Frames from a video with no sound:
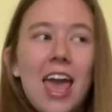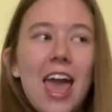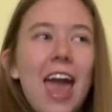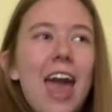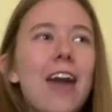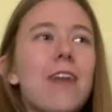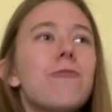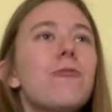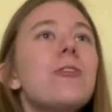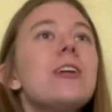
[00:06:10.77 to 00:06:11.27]

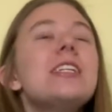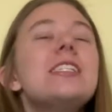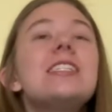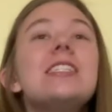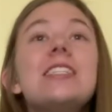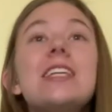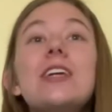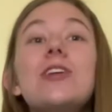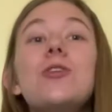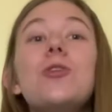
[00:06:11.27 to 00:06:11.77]
every
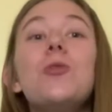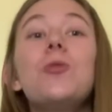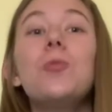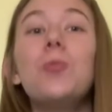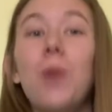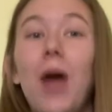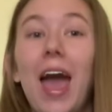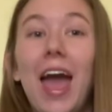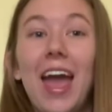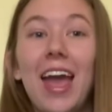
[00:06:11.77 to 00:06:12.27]
single
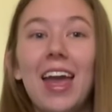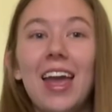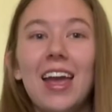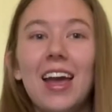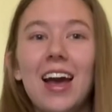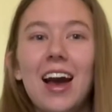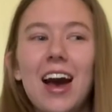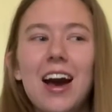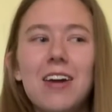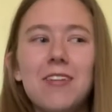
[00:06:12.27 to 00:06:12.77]
way
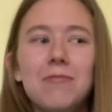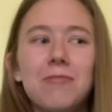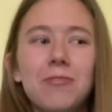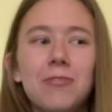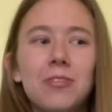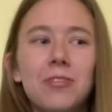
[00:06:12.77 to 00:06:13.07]
of